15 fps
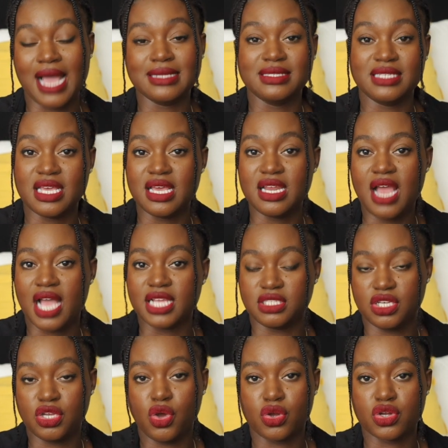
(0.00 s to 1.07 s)
I did
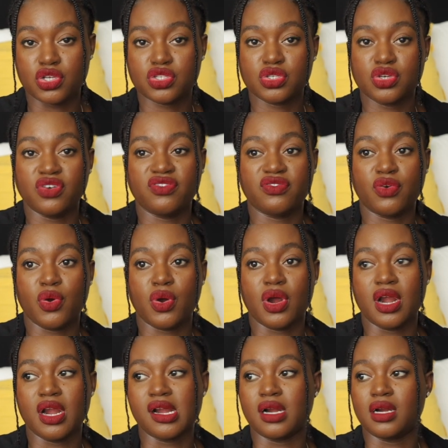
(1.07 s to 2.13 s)
go to school
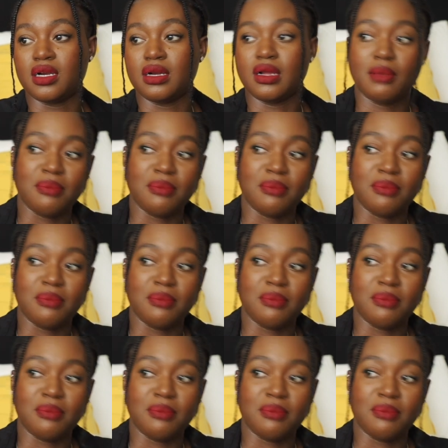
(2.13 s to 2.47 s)
for